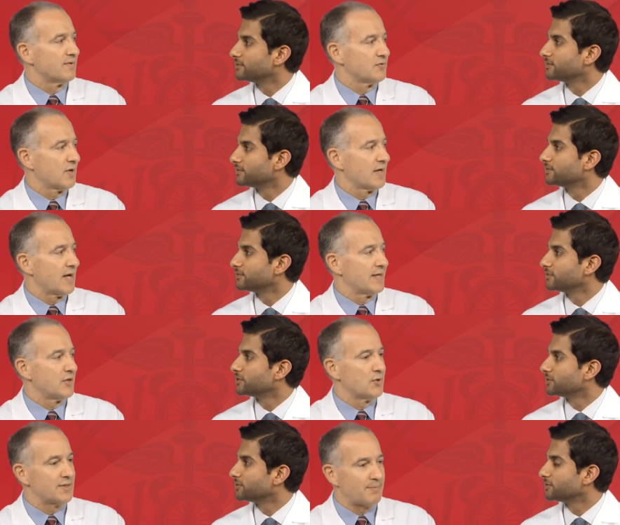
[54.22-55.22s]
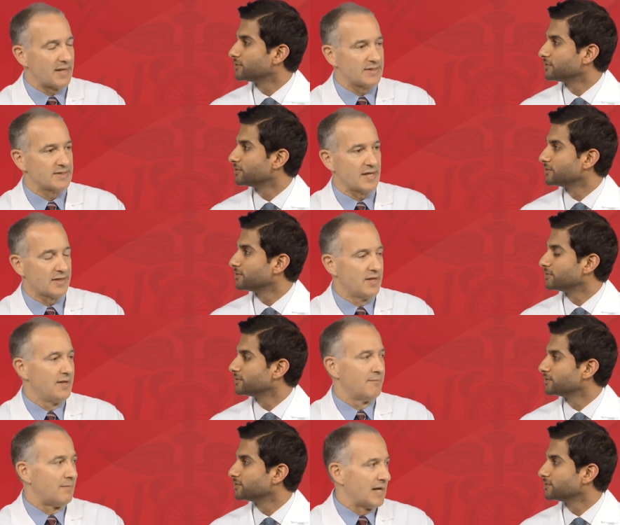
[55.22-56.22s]
Speaker 1: of dry eye? I know it depends on
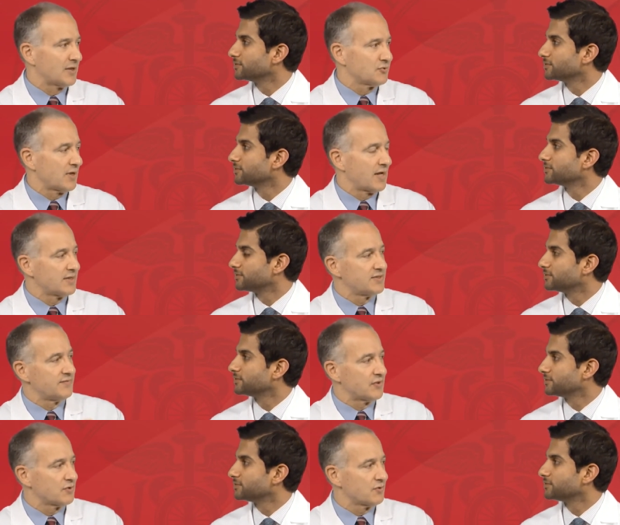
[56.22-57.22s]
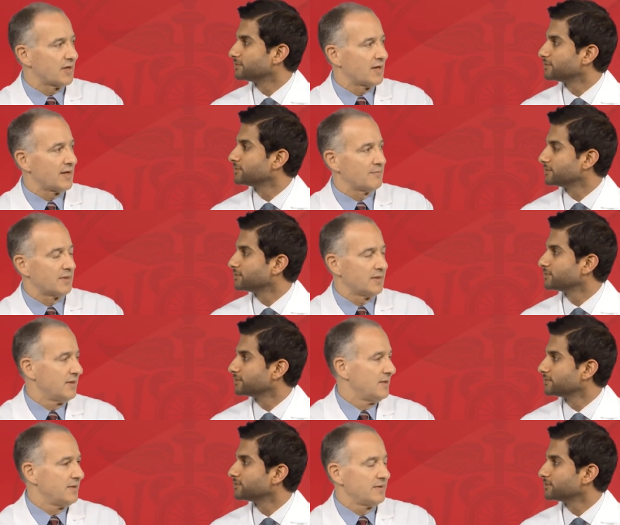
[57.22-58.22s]
mild dry eye and severe dry eye, but
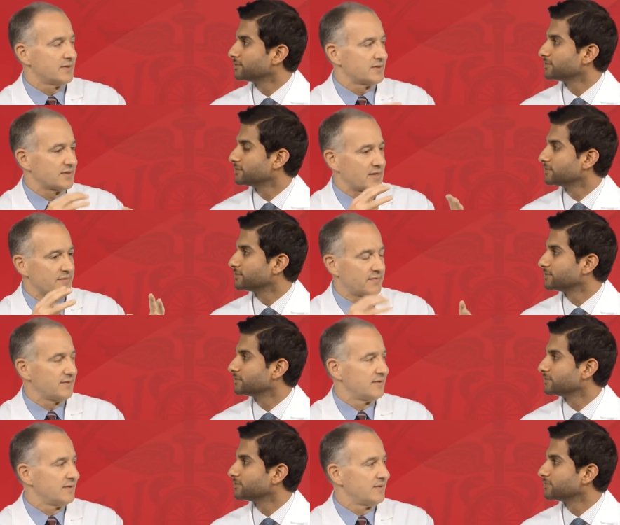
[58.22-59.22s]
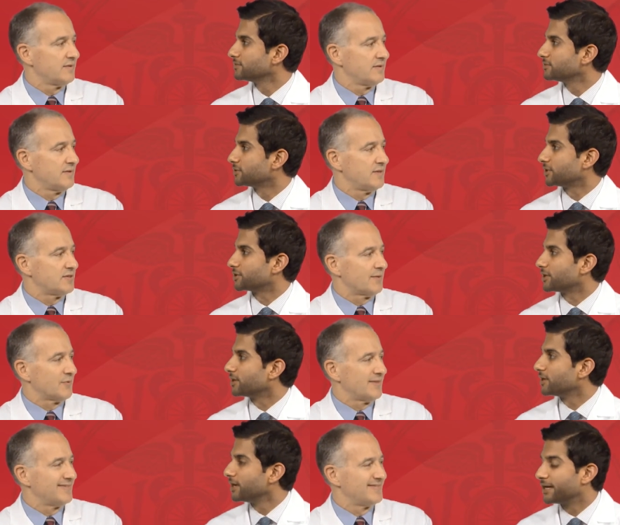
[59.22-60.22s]
just kind of sure,
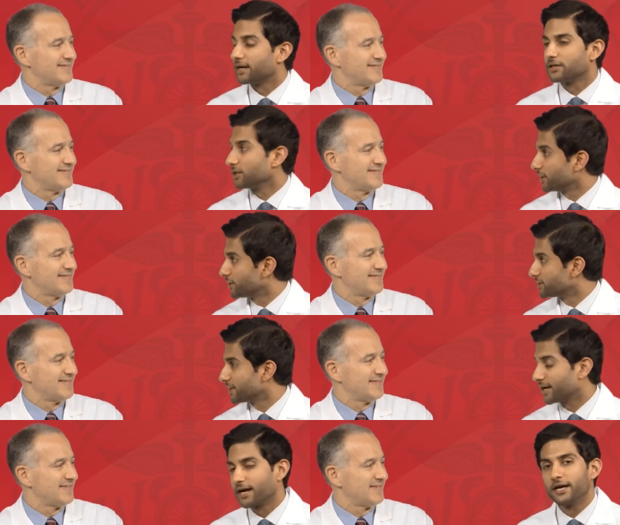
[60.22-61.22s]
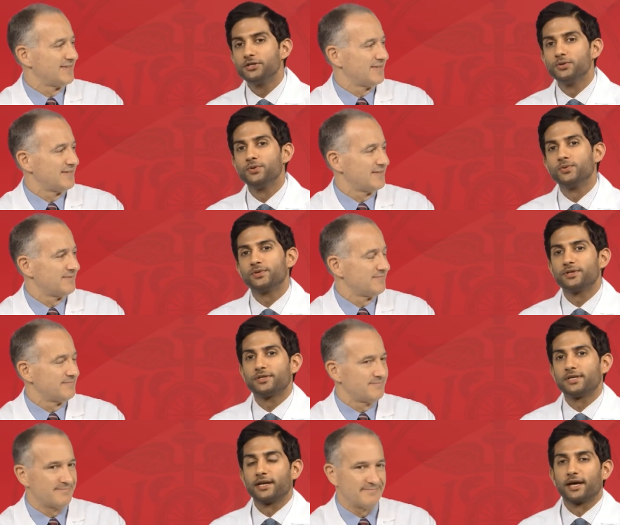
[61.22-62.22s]
summary. Sure.
Speaker 2: Yeah, like you said, I, I do
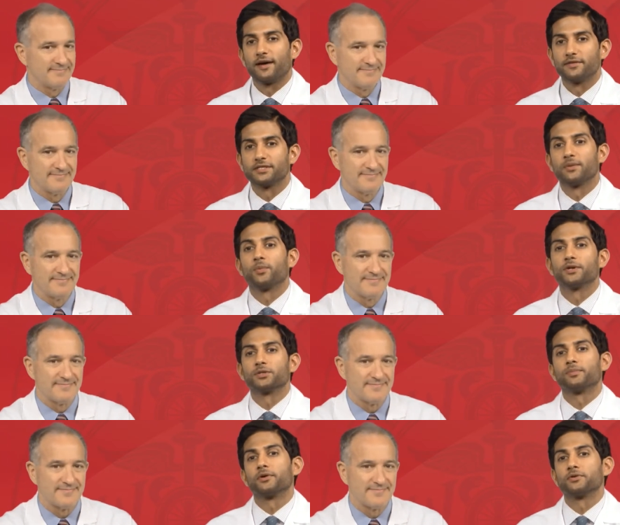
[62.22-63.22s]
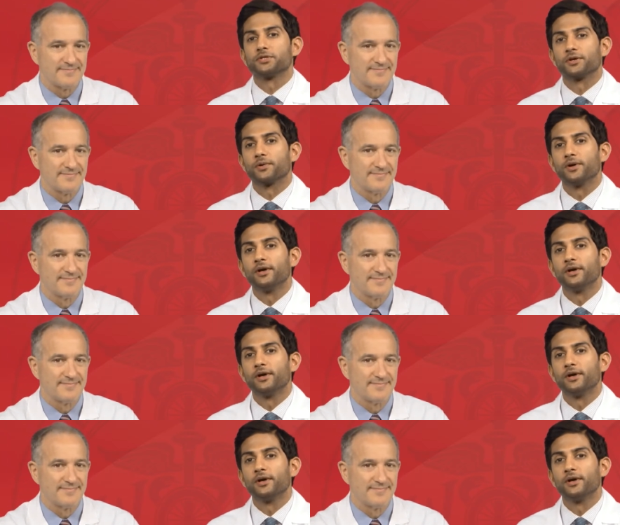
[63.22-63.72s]
tend to have a stepwise approach. So